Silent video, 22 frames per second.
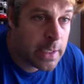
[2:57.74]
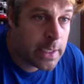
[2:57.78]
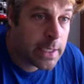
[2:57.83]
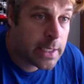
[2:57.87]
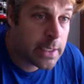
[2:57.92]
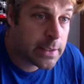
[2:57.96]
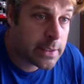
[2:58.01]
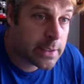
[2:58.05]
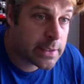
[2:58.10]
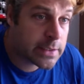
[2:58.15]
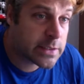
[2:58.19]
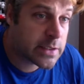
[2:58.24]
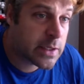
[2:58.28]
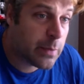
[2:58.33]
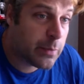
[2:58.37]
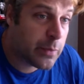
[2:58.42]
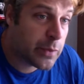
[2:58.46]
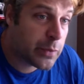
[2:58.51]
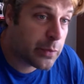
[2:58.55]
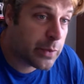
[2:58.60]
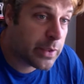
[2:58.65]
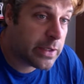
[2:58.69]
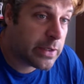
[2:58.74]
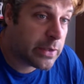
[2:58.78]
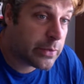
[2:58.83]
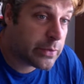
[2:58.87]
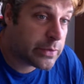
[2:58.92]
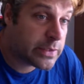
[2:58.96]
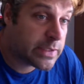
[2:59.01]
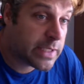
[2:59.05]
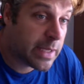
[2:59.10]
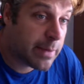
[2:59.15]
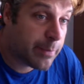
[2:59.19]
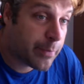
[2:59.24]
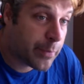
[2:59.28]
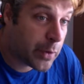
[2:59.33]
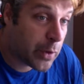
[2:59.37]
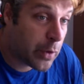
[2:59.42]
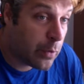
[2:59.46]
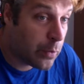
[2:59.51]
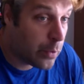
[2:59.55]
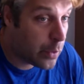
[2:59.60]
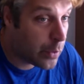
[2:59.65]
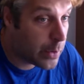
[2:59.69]
it does come with Windows 10
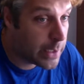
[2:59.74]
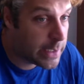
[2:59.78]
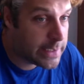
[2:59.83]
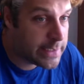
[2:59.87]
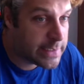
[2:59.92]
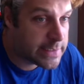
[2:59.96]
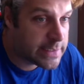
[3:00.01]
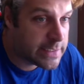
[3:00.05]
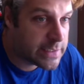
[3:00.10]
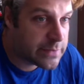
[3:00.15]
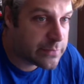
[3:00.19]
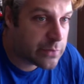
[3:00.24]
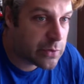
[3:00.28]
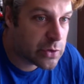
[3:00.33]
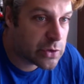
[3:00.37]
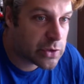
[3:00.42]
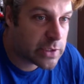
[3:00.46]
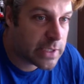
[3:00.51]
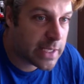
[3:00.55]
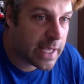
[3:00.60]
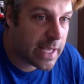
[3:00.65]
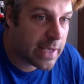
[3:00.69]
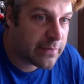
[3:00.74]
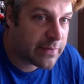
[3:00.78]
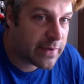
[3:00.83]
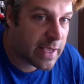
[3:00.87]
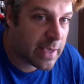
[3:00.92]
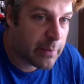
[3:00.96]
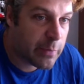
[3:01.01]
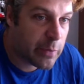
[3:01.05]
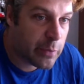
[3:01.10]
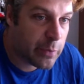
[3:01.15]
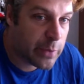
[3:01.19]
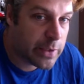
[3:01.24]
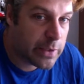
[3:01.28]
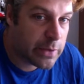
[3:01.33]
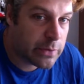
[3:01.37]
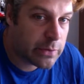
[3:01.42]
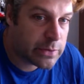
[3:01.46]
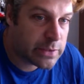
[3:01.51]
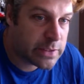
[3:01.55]
Pro, or at least this version I have came with Windows